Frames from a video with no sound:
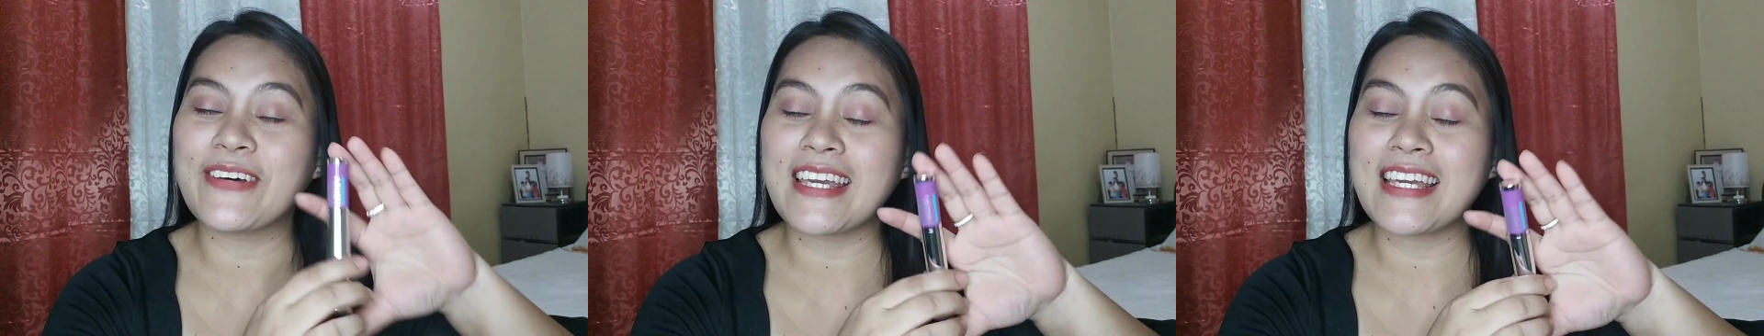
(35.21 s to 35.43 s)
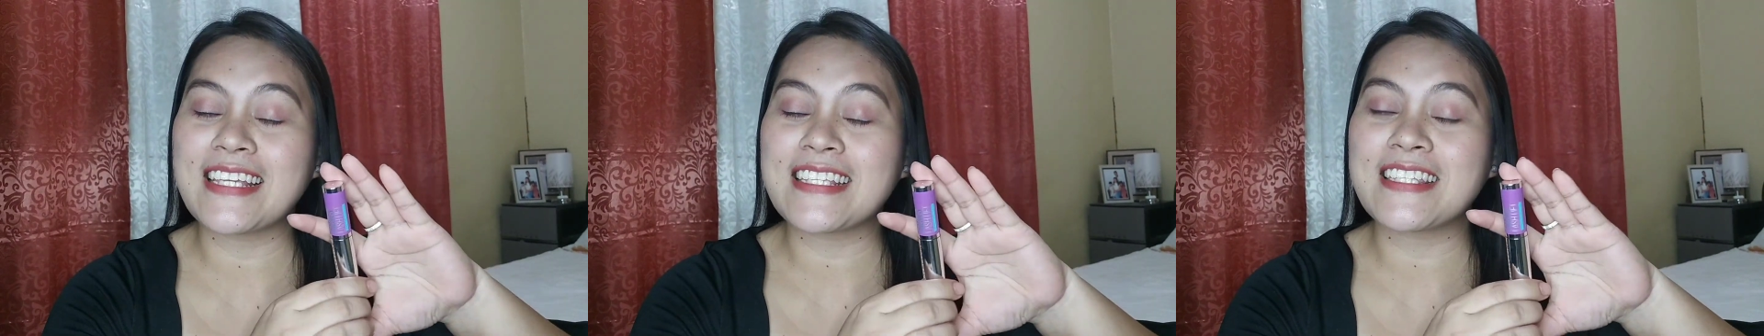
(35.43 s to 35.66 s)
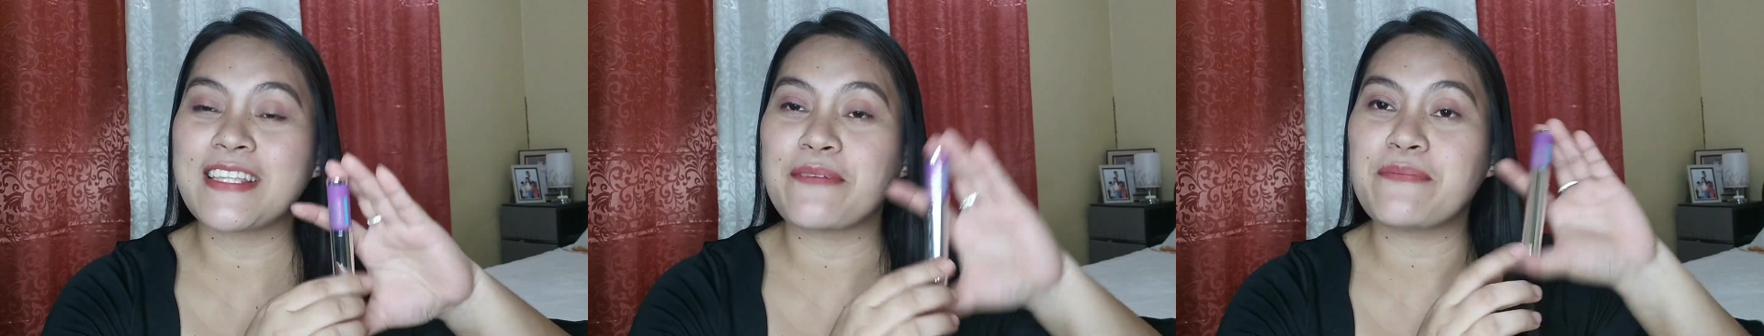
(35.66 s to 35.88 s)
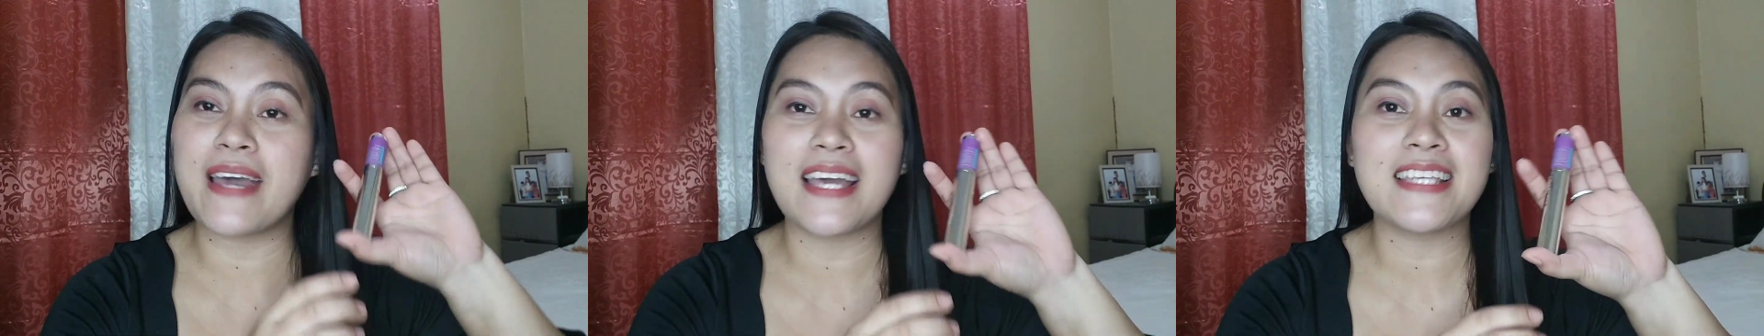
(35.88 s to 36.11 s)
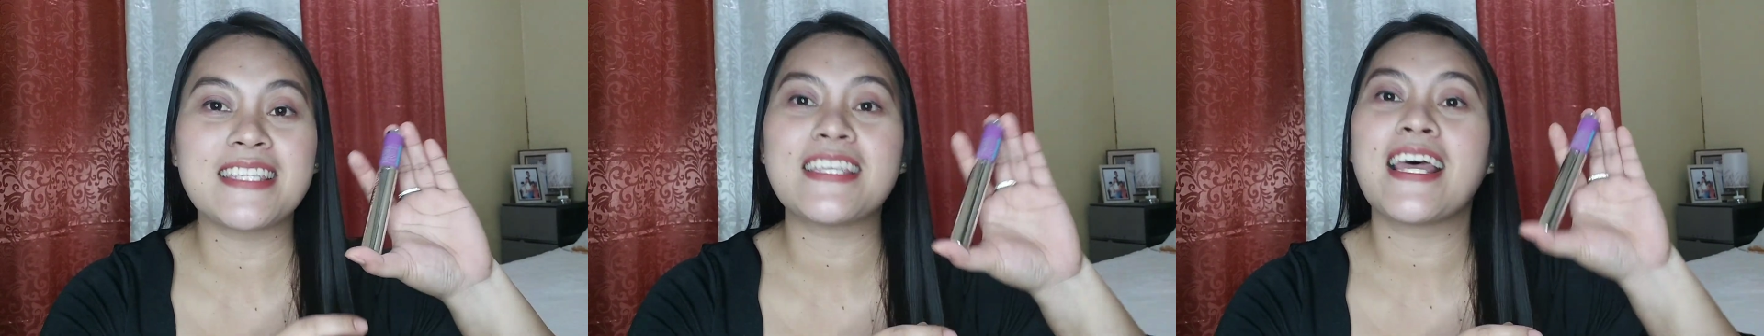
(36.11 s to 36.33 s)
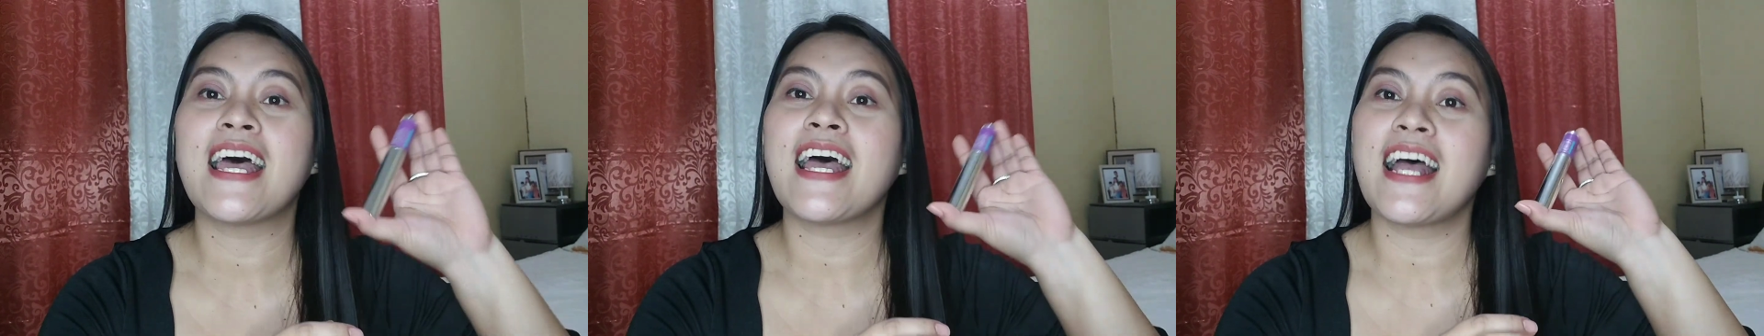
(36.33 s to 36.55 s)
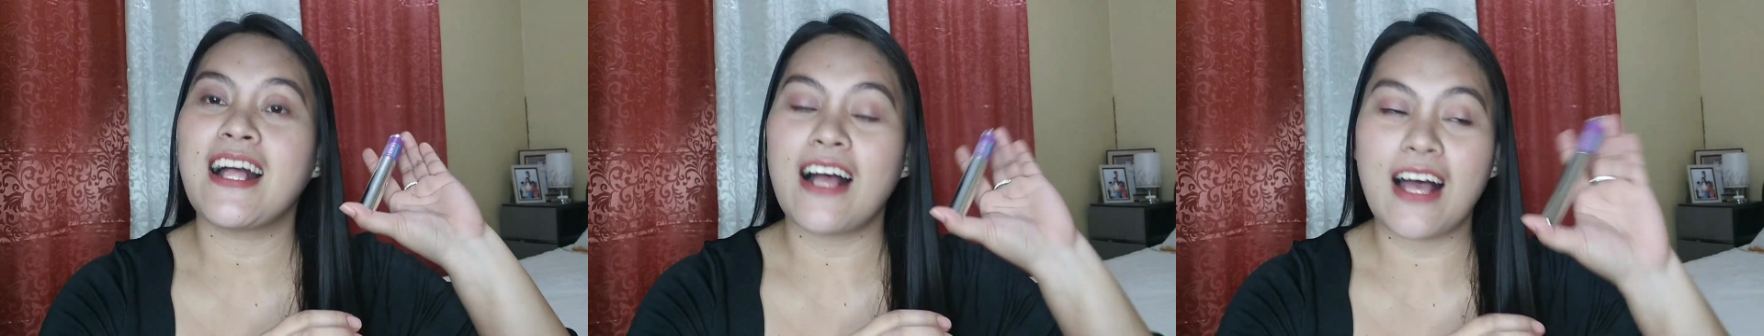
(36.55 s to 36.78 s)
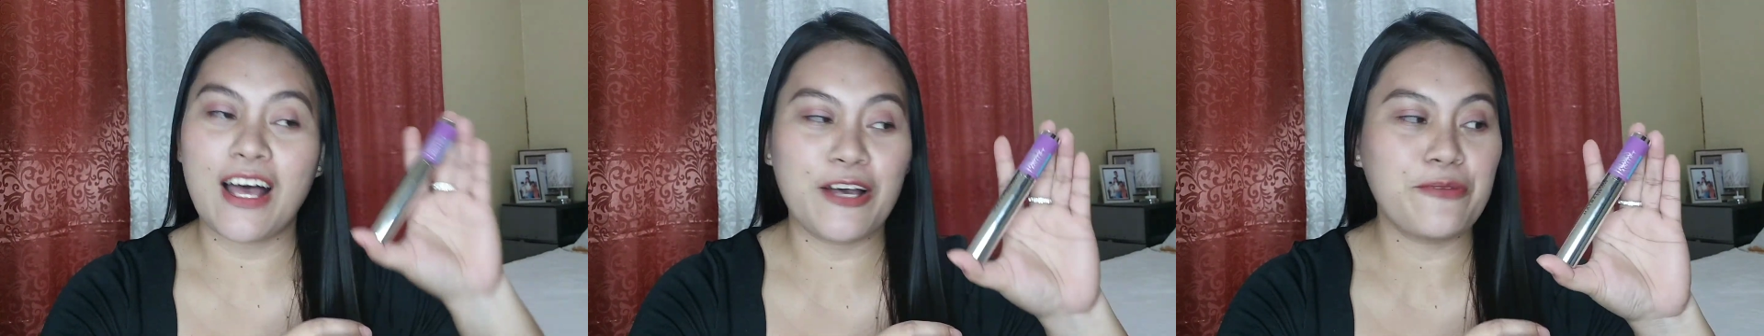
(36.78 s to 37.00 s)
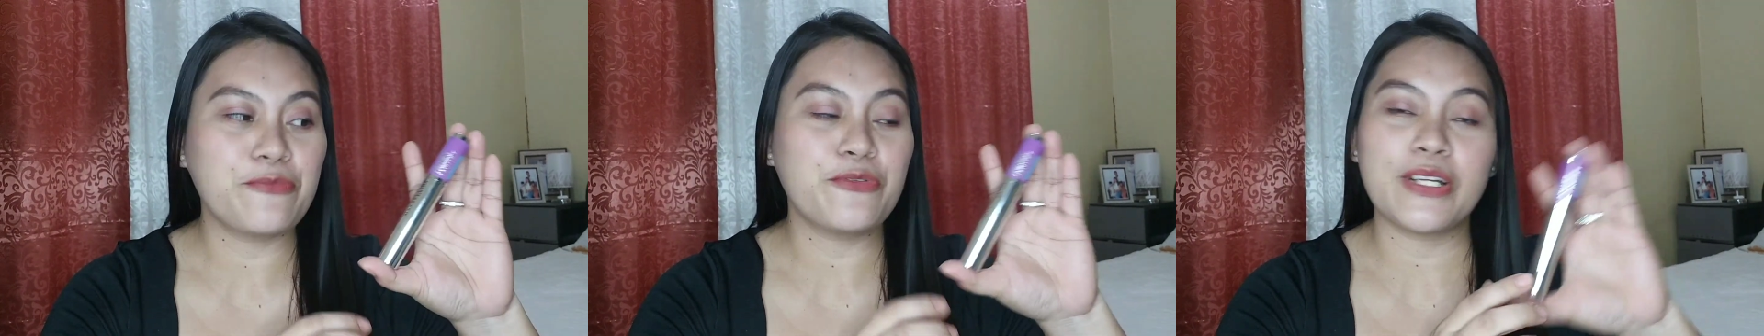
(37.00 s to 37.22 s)
is the best
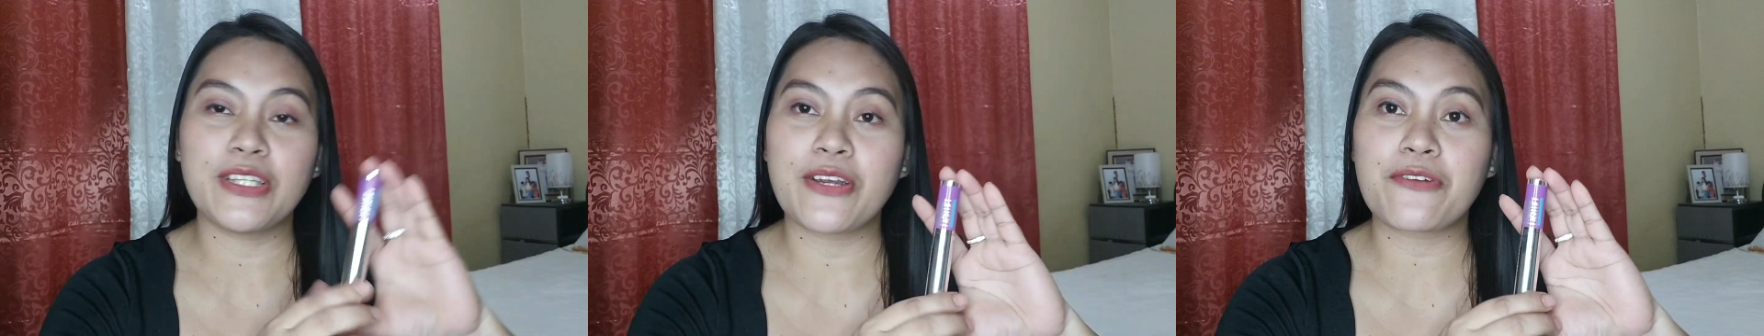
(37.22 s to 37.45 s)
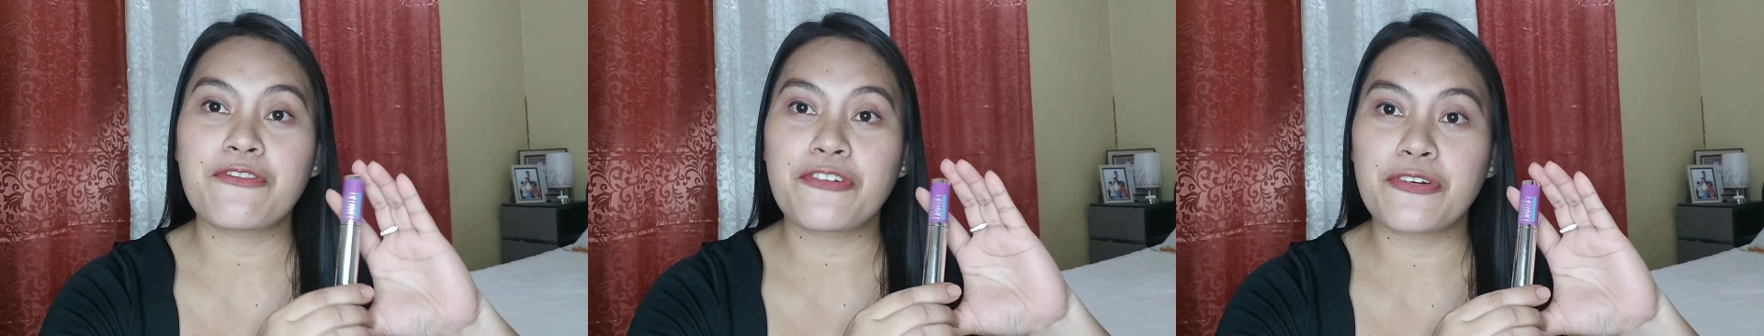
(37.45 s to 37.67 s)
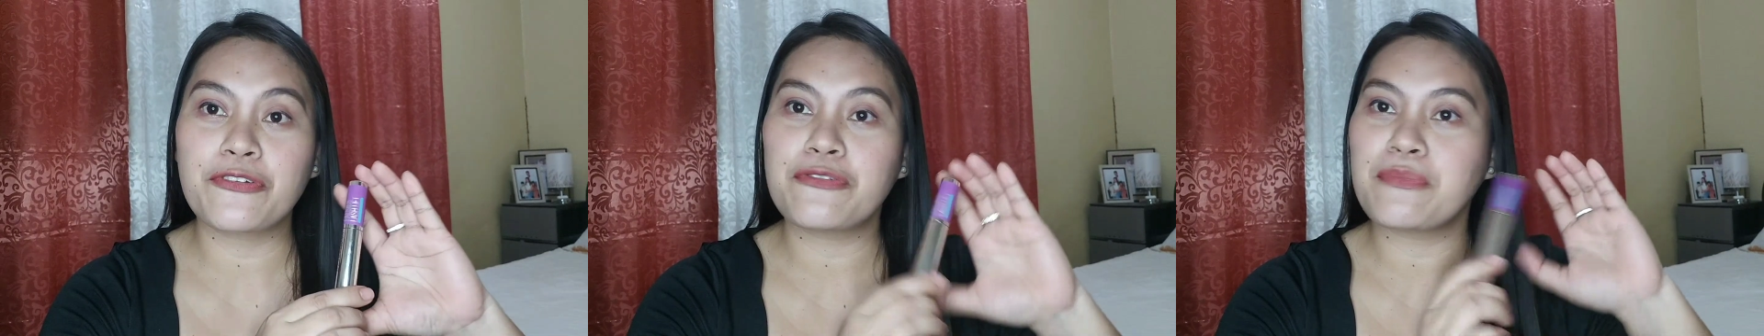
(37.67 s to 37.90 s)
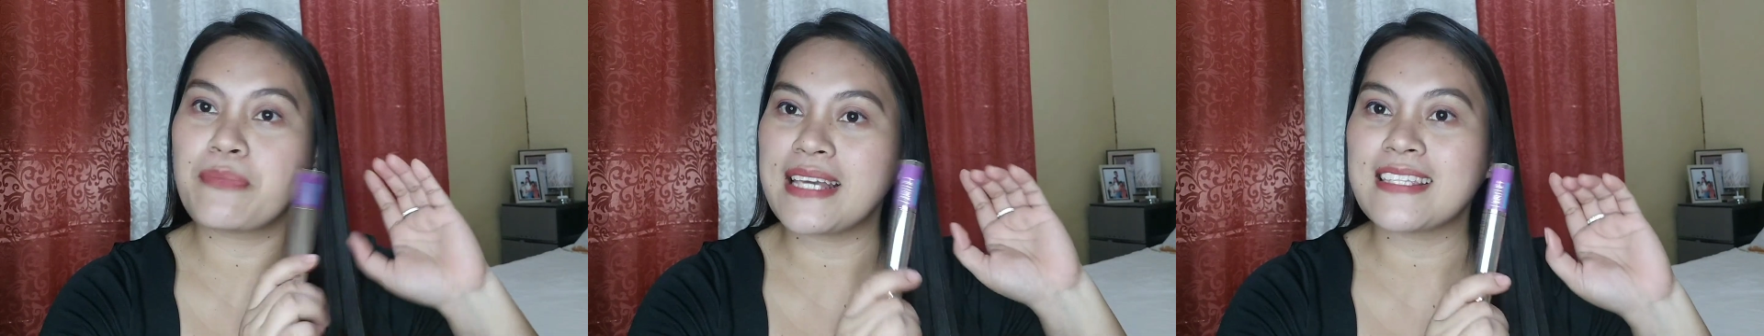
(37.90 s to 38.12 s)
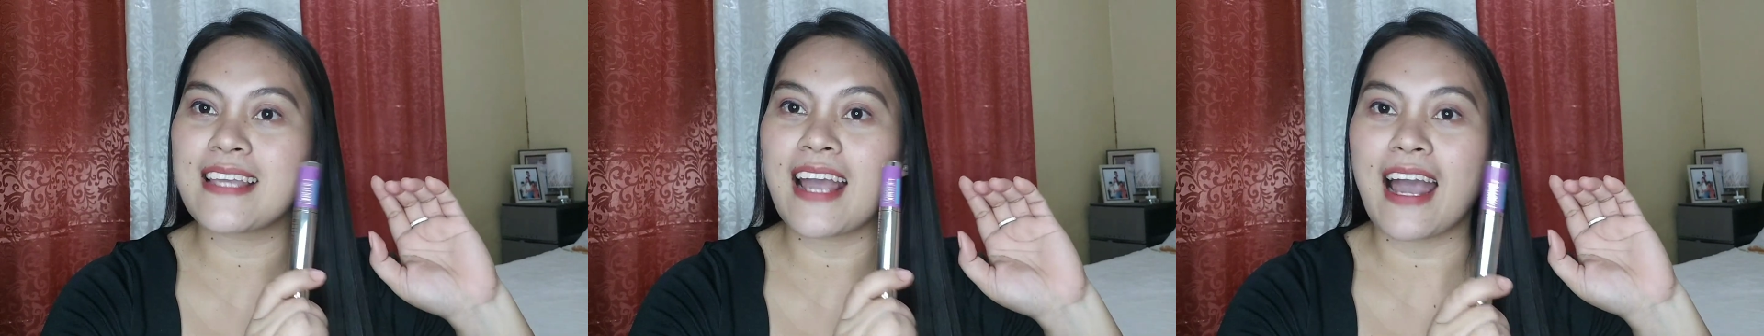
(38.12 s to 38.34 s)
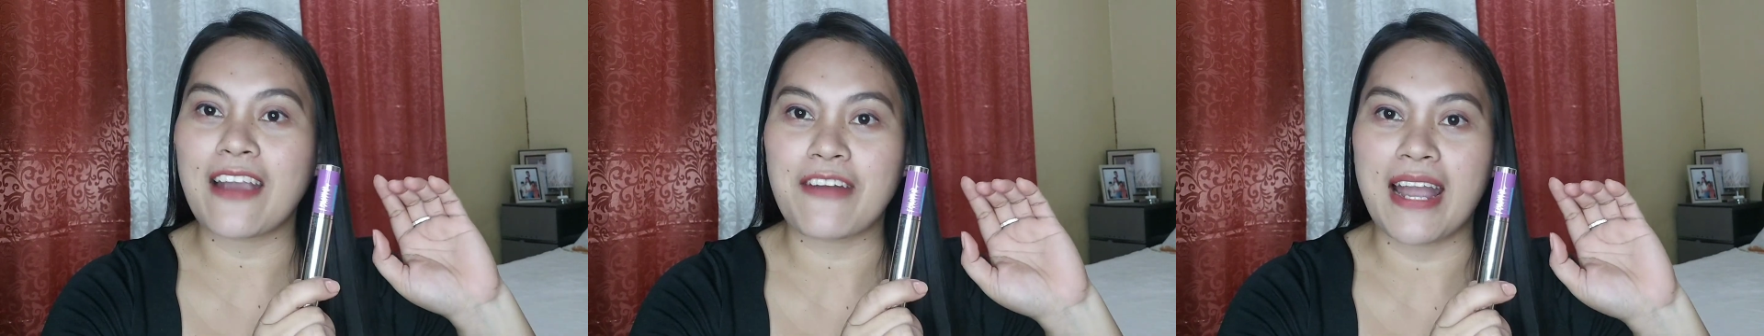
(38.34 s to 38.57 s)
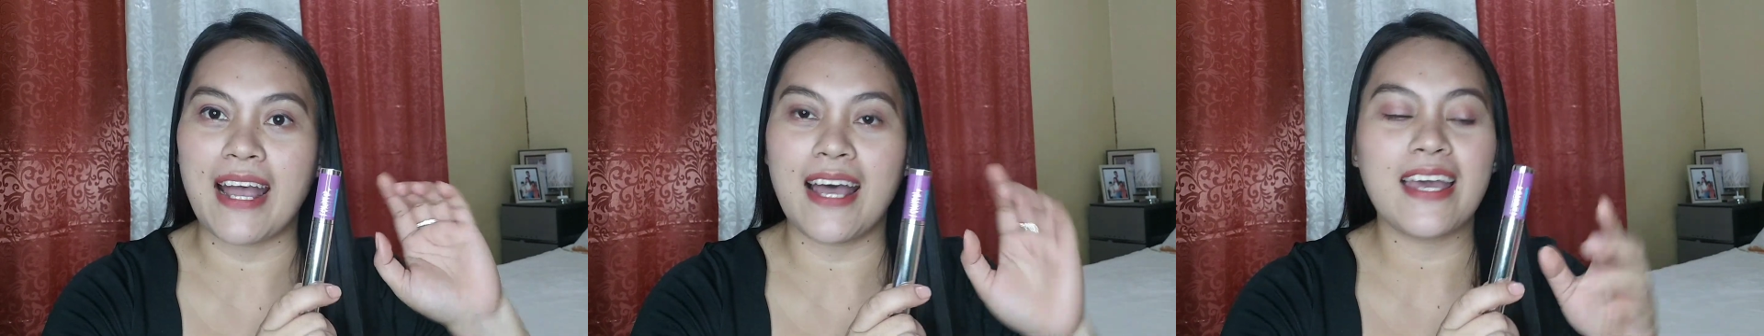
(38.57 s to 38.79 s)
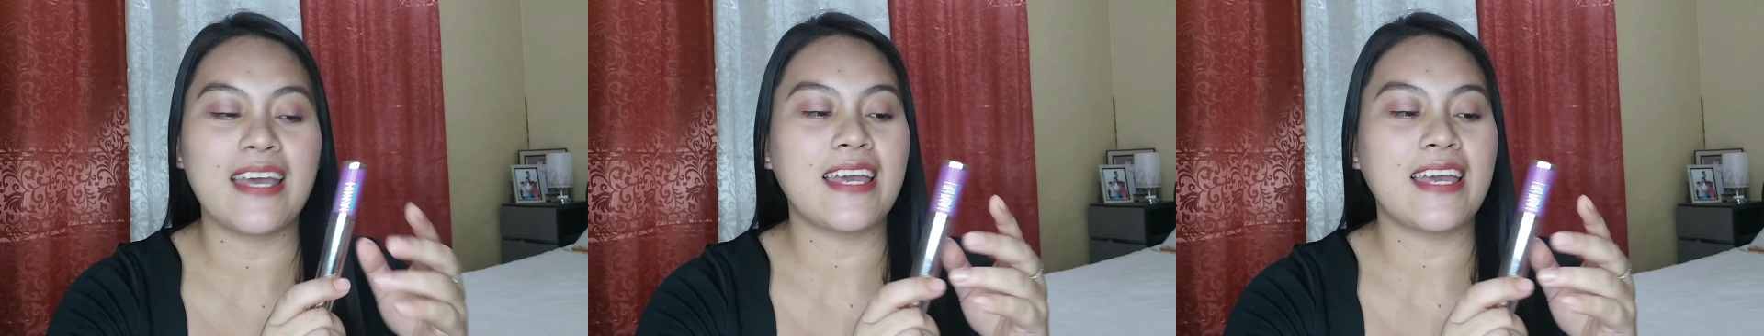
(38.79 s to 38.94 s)
waterproof mascara